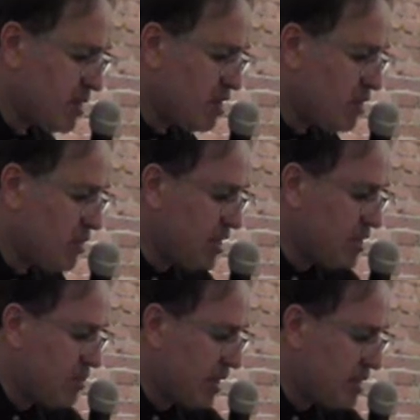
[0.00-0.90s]
Did you
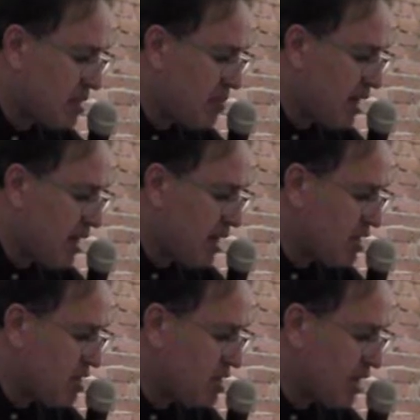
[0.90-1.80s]
expect the
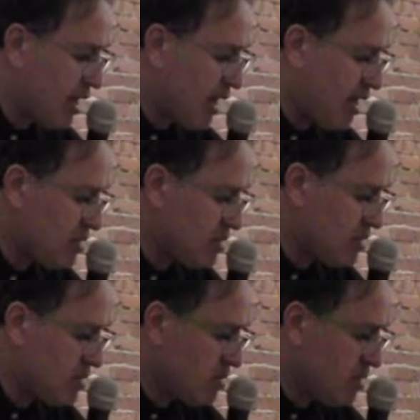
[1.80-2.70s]
marriage to
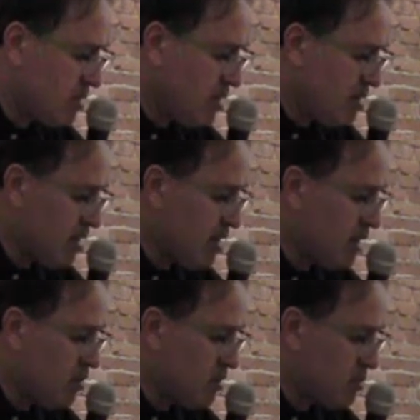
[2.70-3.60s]
last? That
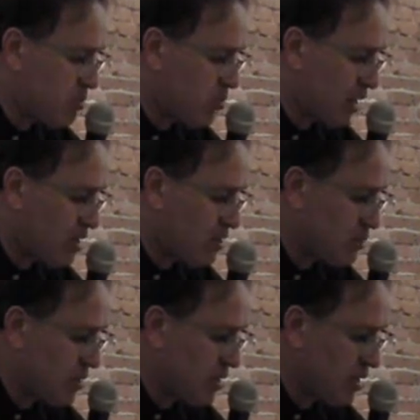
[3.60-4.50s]
he would
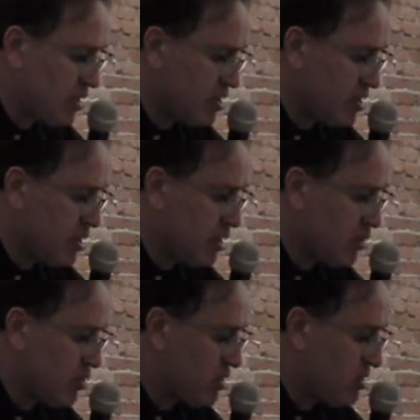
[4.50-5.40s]
prosper and
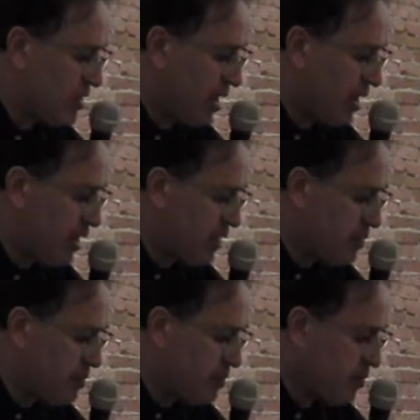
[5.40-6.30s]
she would
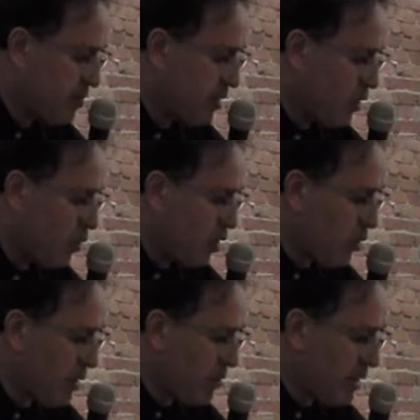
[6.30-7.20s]
stay? Were
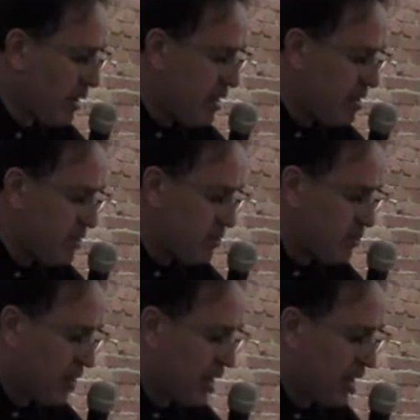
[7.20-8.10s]
we really
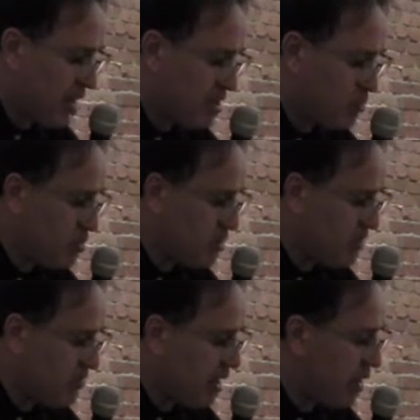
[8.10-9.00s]
surprised when
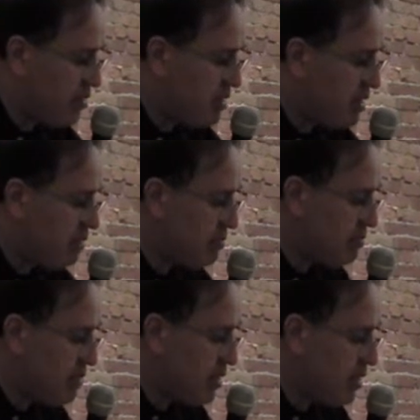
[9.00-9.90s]
we found
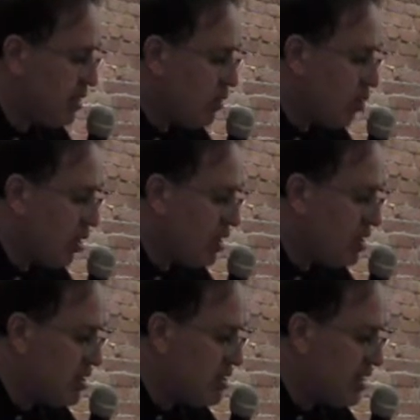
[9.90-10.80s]
him
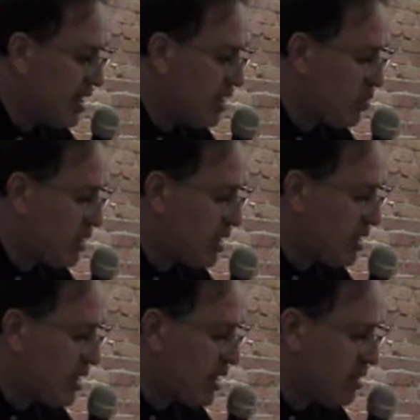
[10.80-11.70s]
one
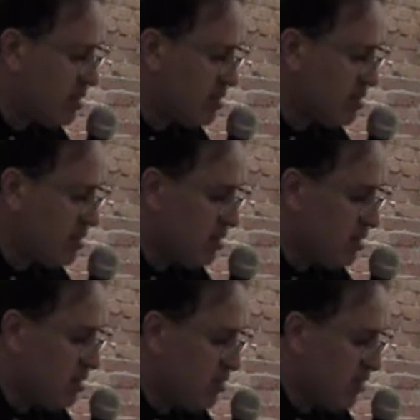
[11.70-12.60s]
January night,
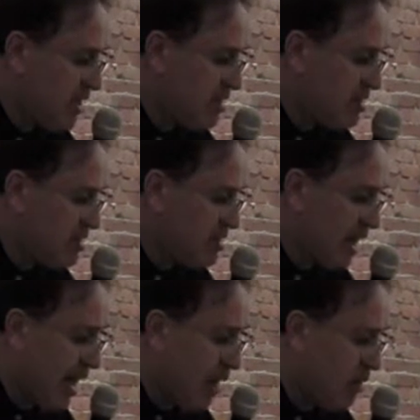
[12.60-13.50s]
face
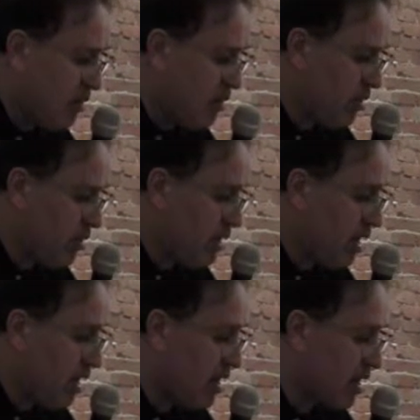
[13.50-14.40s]
down on
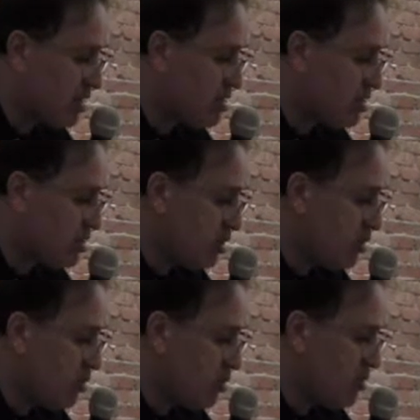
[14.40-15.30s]
hard
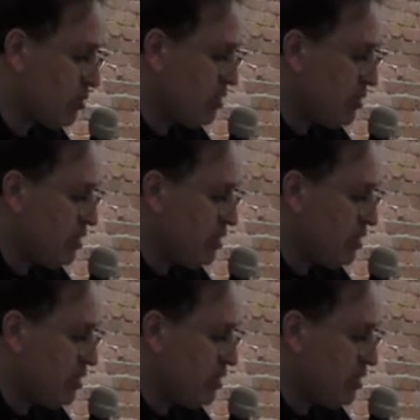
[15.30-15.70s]
snow,